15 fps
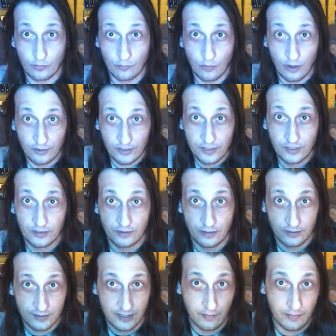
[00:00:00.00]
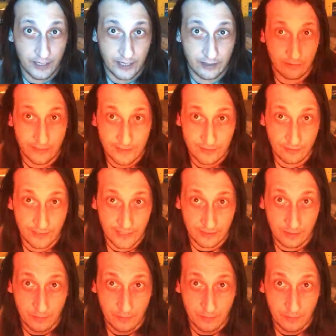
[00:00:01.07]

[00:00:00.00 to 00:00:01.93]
on the thumbnail and you get the